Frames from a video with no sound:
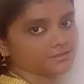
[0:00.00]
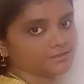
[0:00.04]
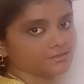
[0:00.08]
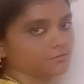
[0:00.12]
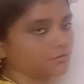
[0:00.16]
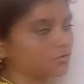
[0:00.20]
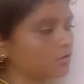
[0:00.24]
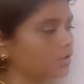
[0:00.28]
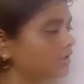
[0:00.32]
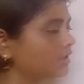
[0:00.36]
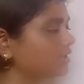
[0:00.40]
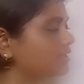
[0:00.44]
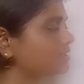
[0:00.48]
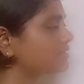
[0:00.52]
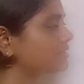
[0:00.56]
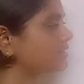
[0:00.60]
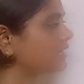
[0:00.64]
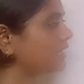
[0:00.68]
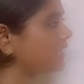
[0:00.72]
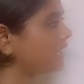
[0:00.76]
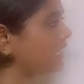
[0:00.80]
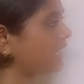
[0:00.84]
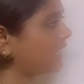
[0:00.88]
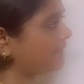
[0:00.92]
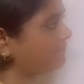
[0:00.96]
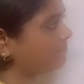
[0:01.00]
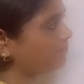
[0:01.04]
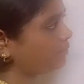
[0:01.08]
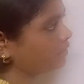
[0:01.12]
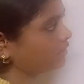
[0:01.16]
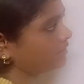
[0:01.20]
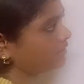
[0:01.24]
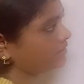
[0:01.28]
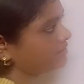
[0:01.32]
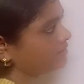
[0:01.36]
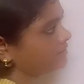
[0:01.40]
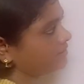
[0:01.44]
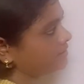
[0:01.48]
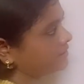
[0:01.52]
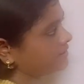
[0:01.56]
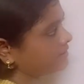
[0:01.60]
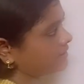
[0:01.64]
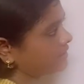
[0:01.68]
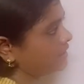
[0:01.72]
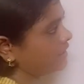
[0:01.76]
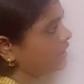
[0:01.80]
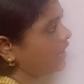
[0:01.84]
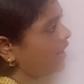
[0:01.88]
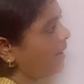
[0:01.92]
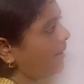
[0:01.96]
What is null hypothesis?
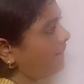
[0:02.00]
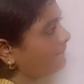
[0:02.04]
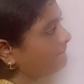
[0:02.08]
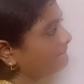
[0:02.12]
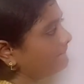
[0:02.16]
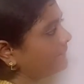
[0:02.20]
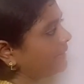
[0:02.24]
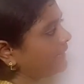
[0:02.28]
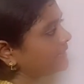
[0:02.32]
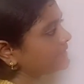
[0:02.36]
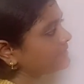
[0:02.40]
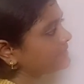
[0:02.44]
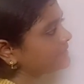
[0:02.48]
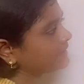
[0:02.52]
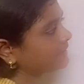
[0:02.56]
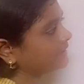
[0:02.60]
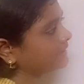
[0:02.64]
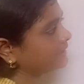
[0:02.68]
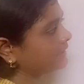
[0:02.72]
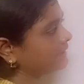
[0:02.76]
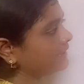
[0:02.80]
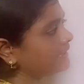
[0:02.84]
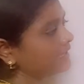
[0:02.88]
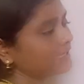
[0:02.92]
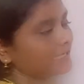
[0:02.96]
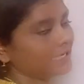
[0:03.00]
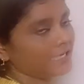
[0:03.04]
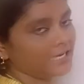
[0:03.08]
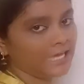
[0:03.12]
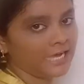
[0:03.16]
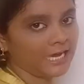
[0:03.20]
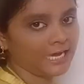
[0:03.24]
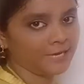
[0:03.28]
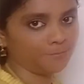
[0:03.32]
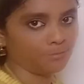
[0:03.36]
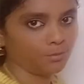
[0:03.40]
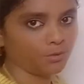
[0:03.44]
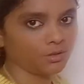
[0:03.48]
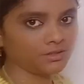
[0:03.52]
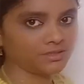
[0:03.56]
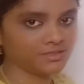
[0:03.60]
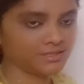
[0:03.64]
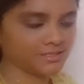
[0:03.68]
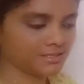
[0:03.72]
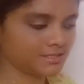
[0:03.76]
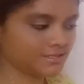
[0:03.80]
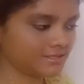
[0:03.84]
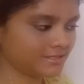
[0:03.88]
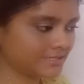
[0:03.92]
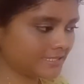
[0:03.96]
Basically, null
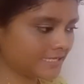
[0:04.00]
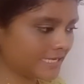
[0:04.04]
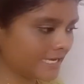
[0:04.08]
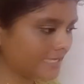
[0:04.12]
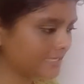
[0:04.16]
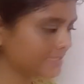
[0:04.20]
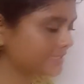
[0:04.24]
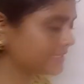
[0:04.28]
hypothesis says